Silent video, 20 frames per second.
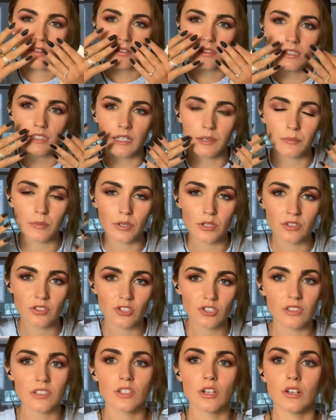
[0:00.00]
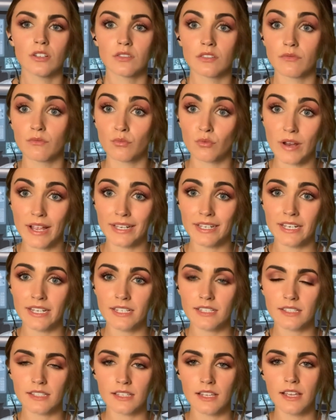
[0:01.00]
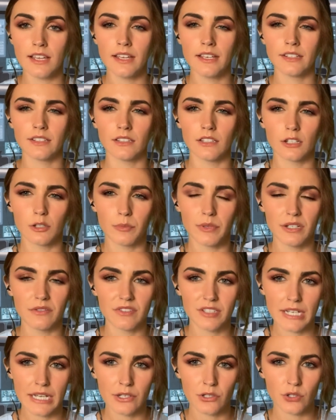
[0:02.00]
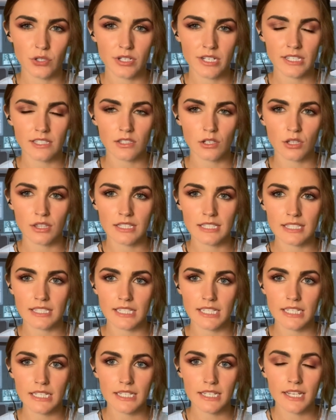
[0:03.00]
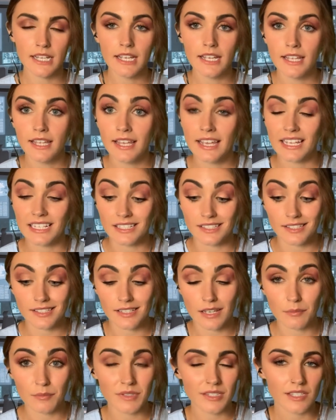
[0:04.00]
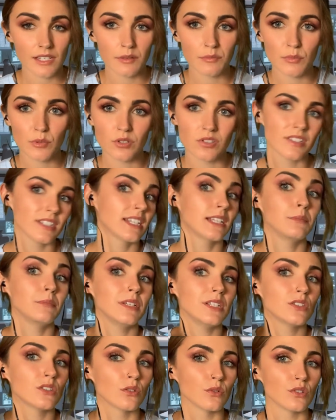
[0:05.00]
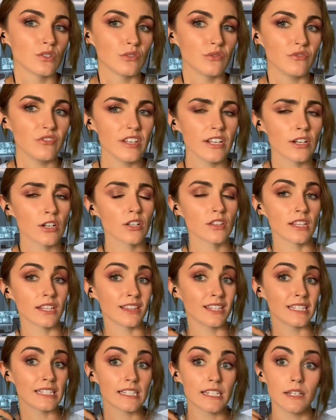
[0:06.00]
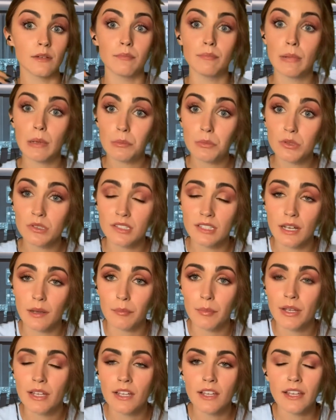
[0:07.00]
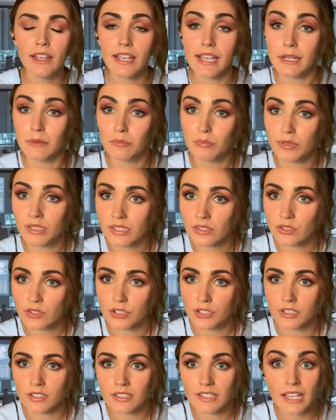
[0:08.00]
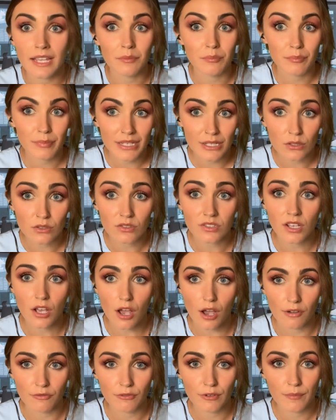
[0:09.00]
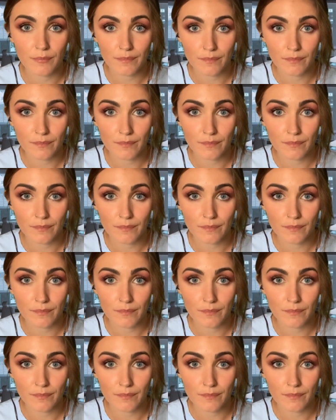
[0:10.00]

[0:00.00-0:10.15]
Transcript: sunburns just cause redness, a little bit of tenderness on the skin, and some sunburns can be so severe that the skin bubbles up and blisters and peels off.